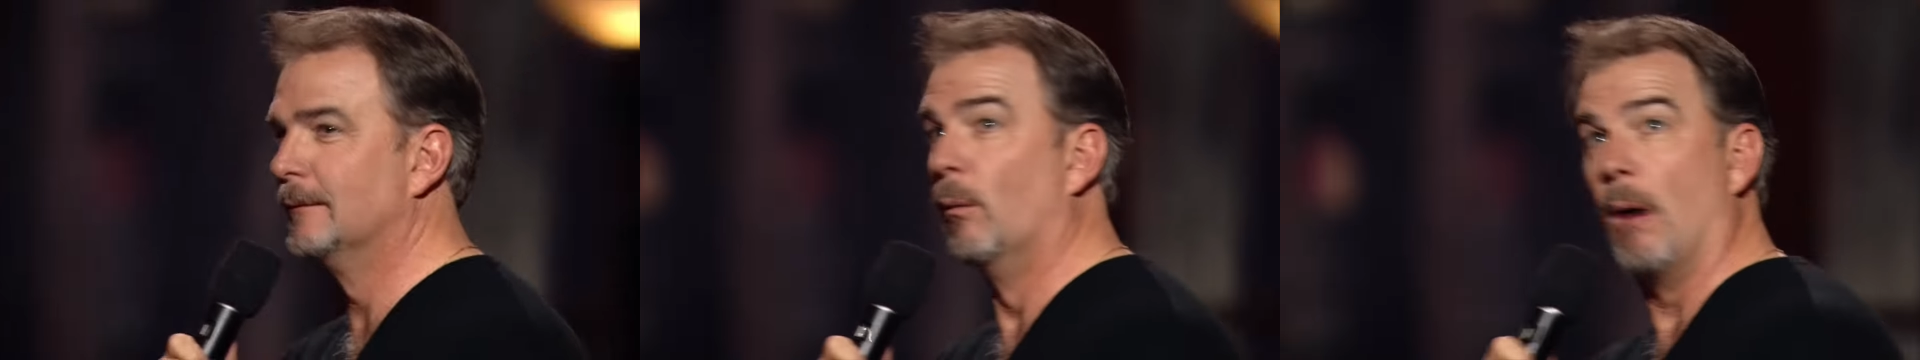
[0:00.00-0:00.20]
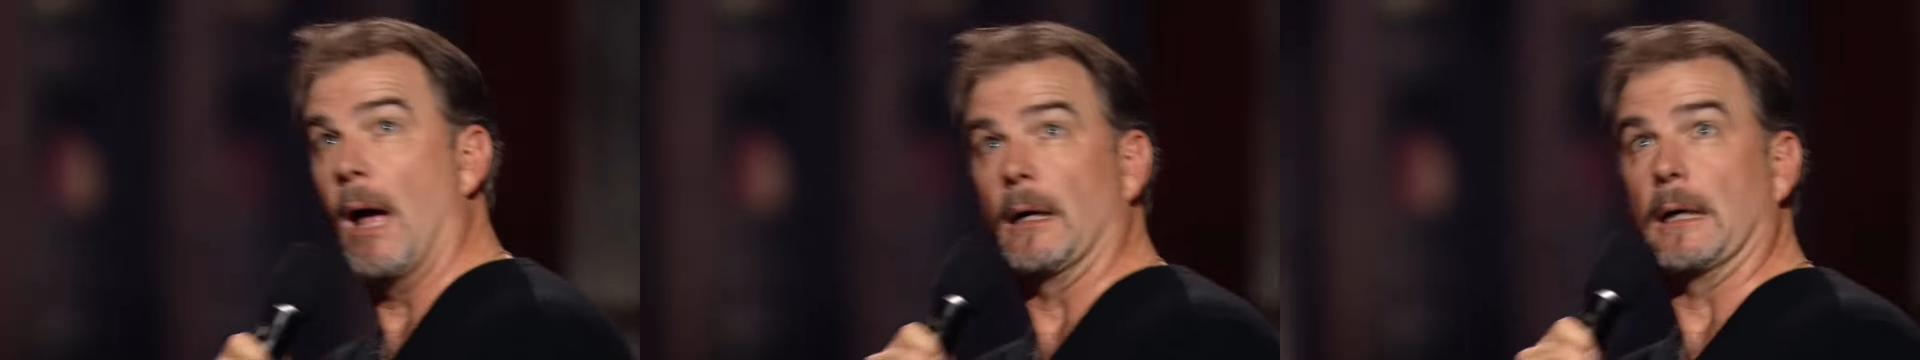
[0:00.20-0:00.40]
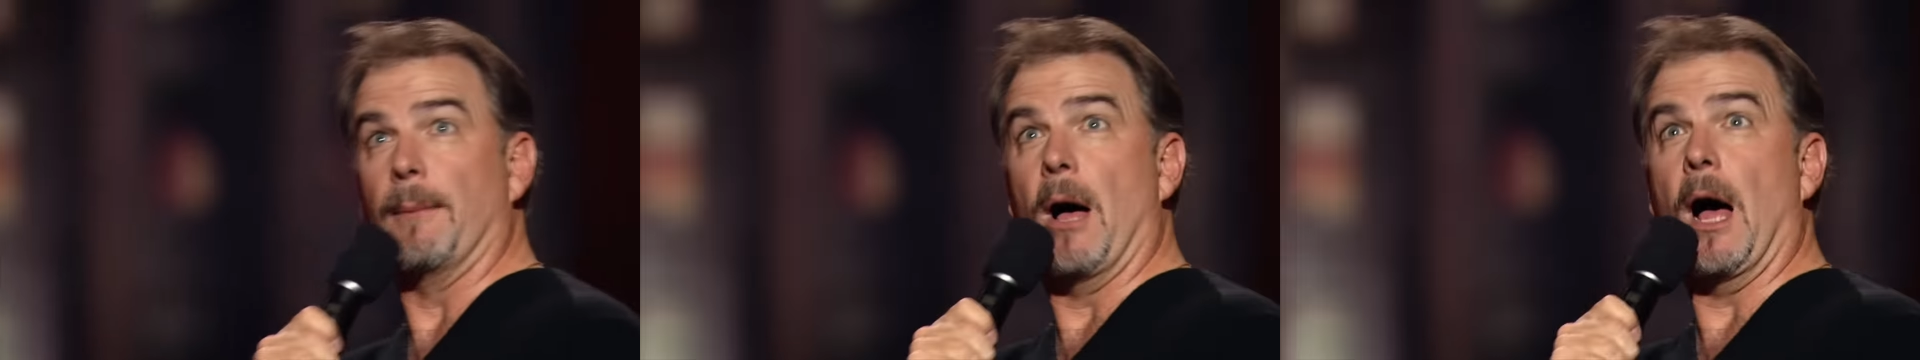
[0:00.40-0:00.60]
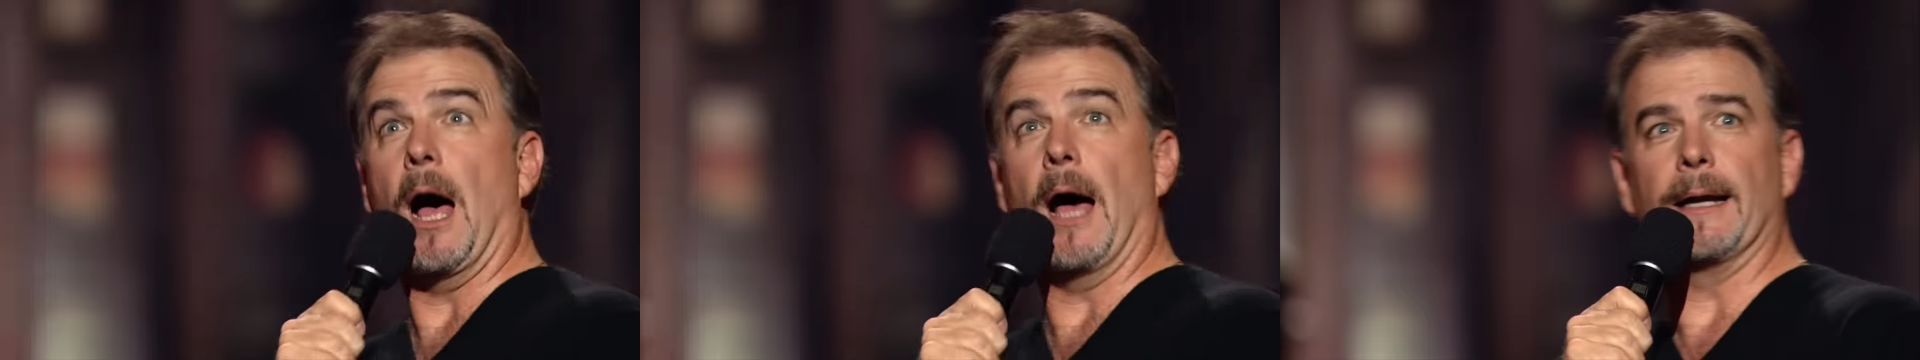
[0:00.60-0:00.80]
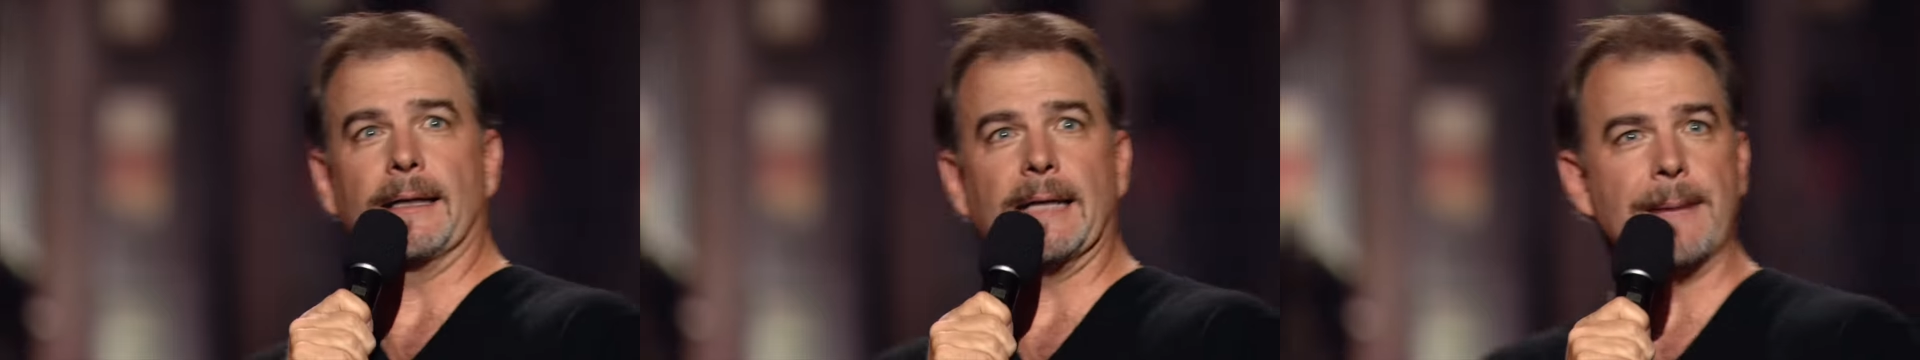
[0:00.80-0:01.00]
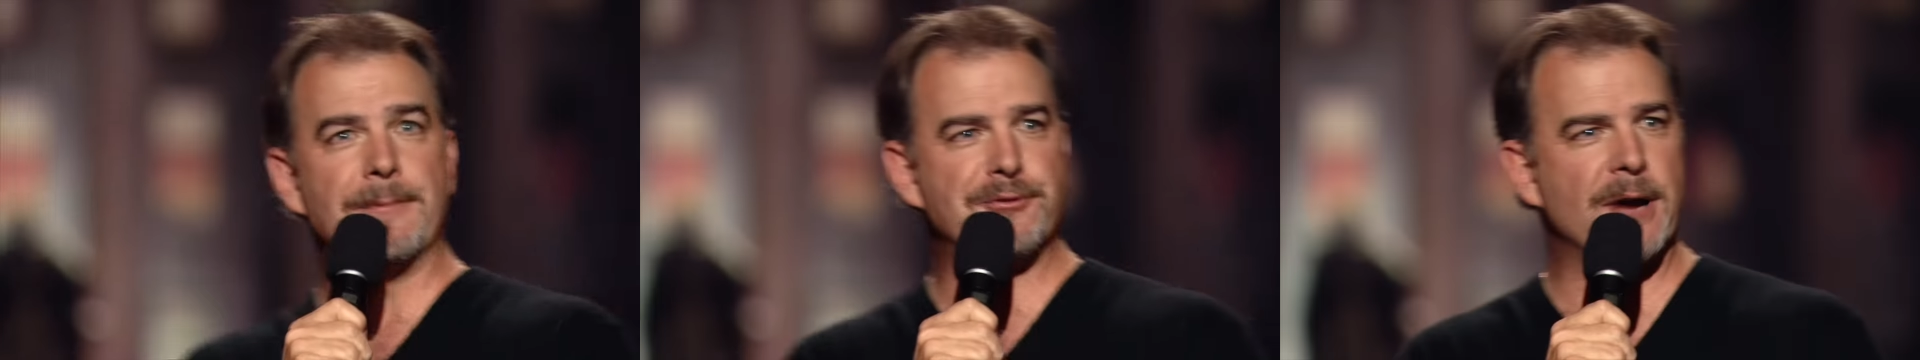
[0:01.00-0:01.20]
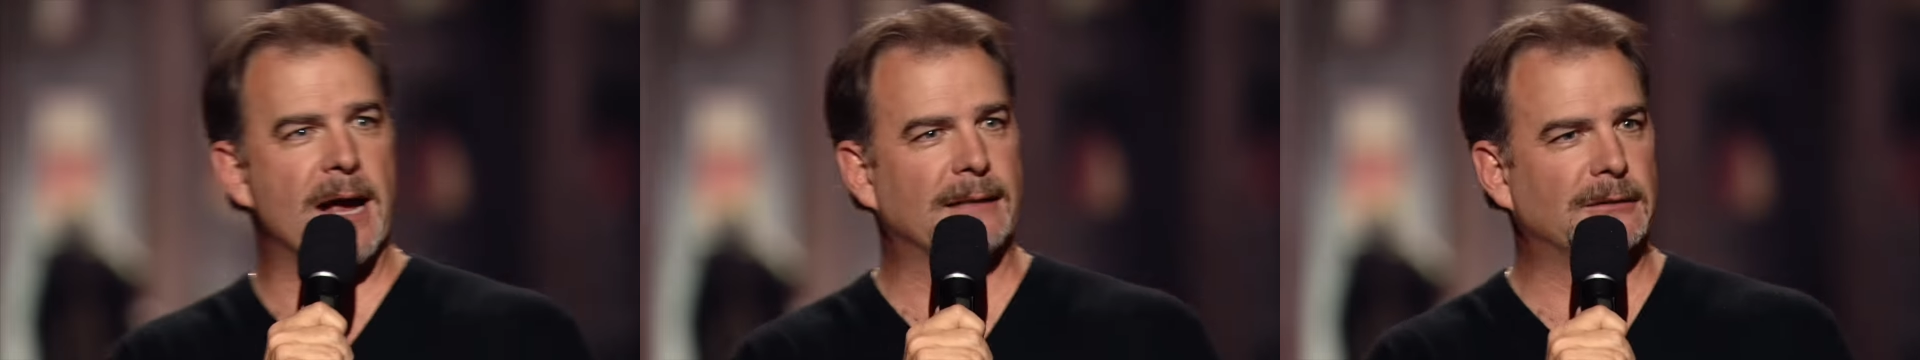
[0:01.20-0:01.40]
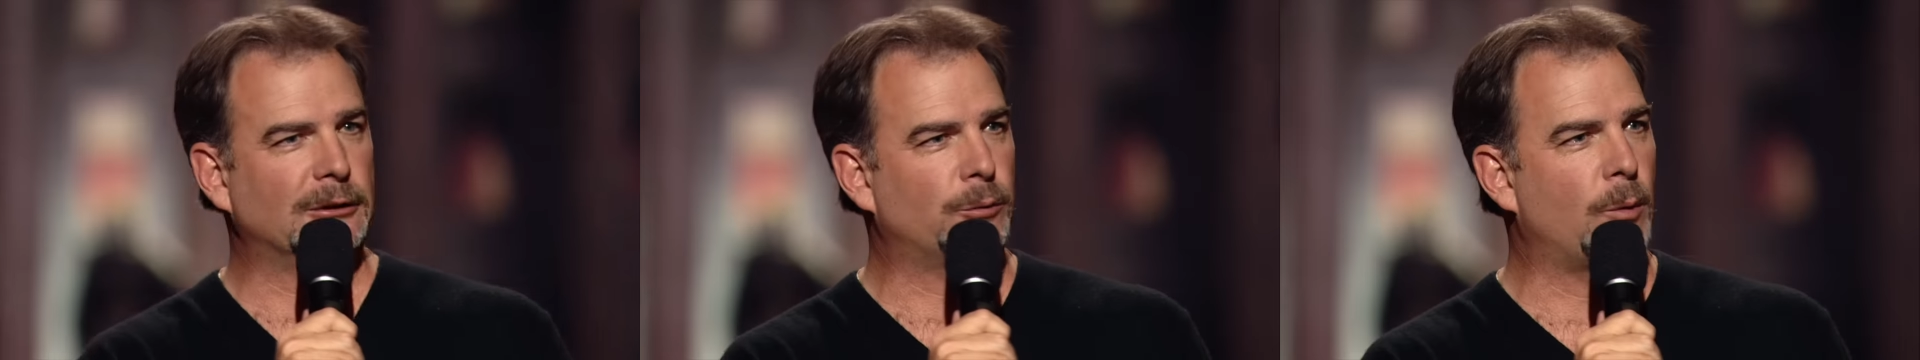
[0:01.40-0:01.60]
Well, come on, it keeps
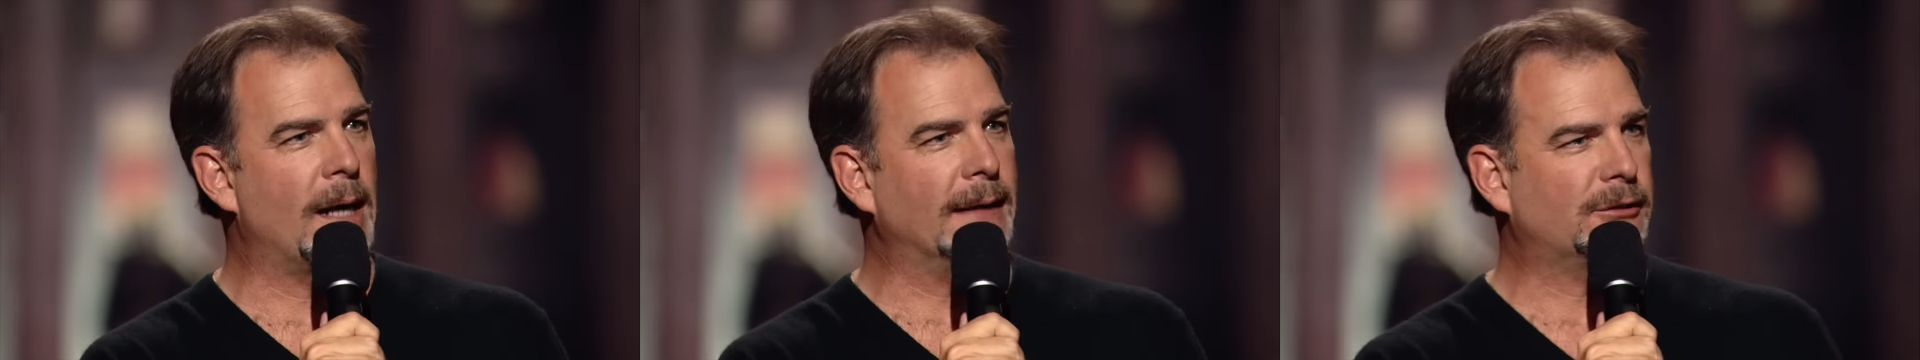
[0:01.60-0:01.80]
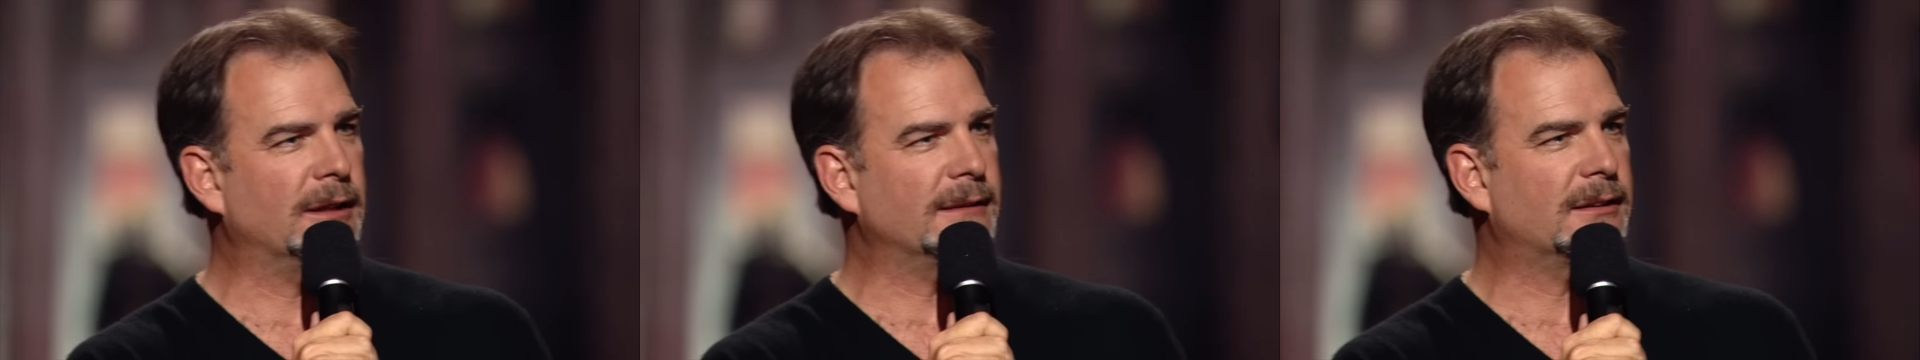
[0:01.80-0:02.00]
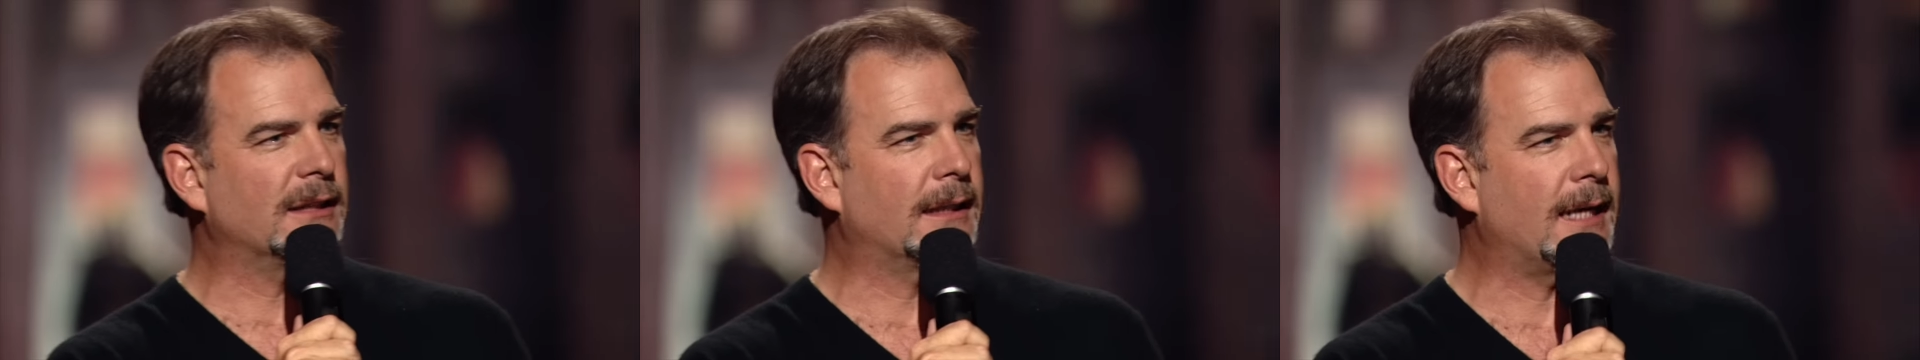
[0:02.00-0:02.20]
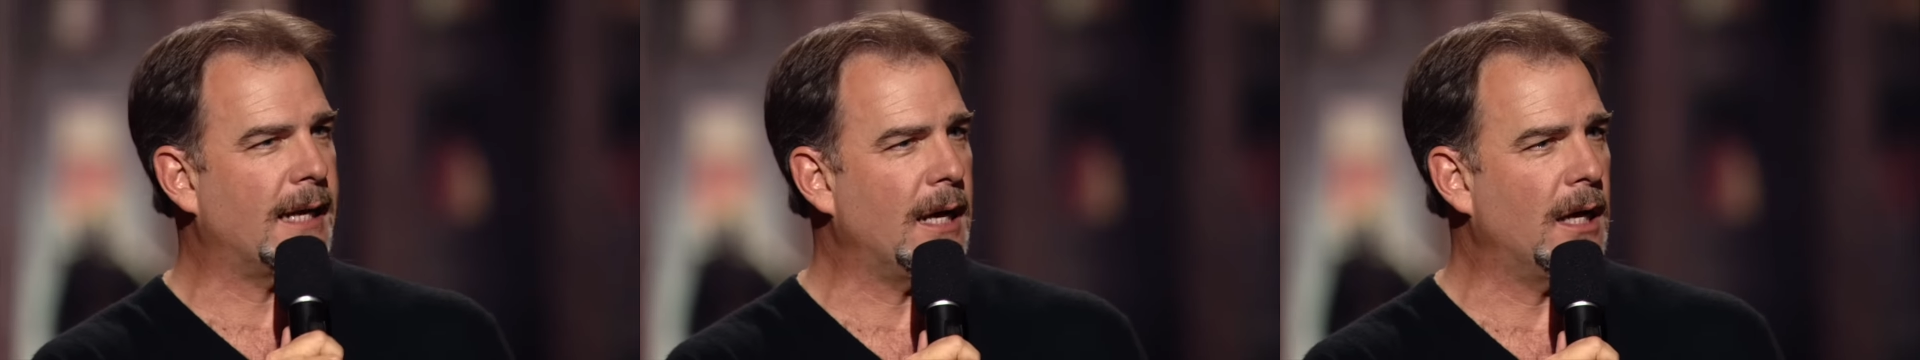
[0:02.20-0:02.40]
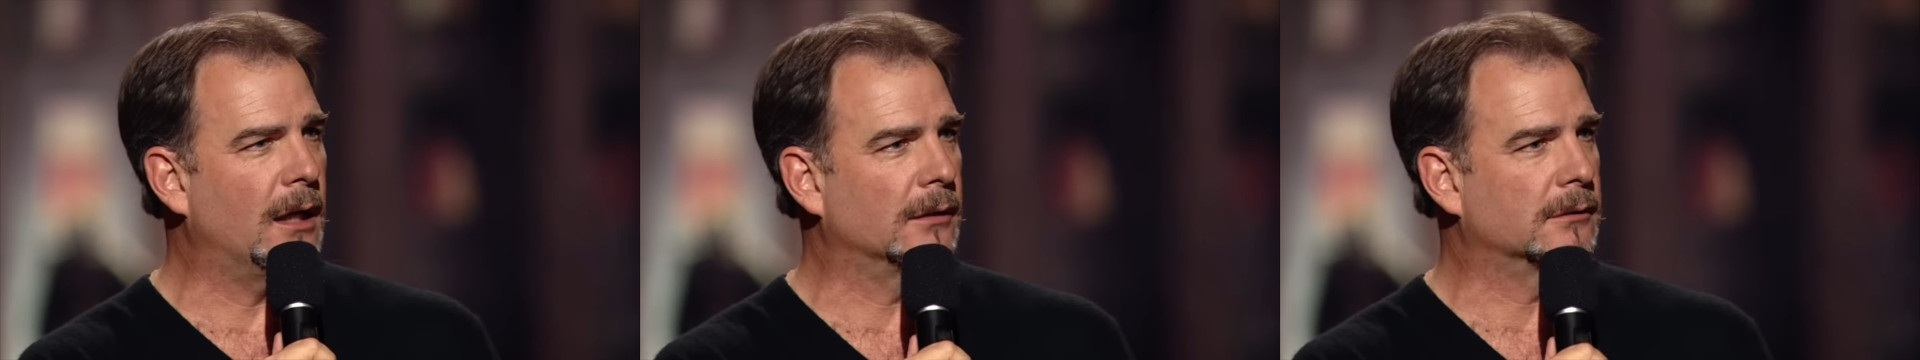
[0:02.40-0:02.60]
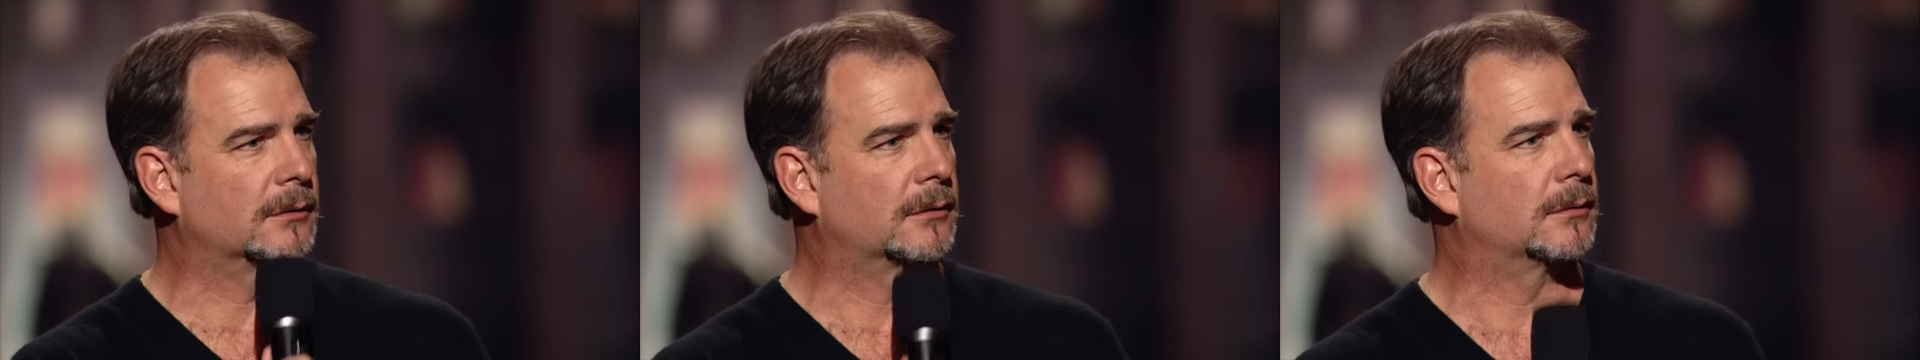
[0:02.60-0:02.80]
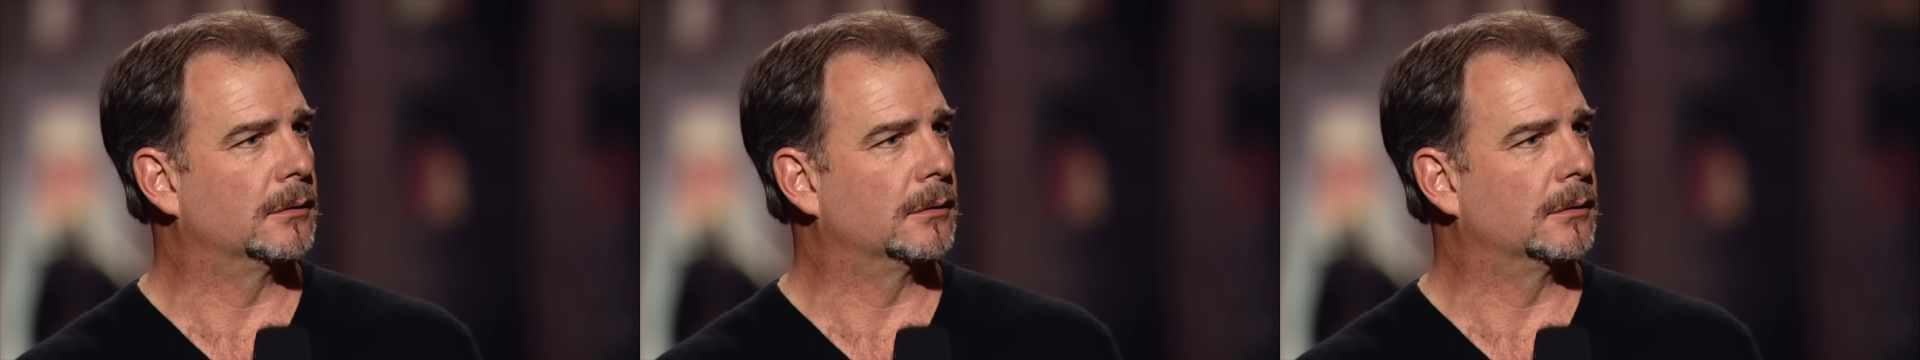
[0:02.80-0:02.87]
track of swats, hits, and kills.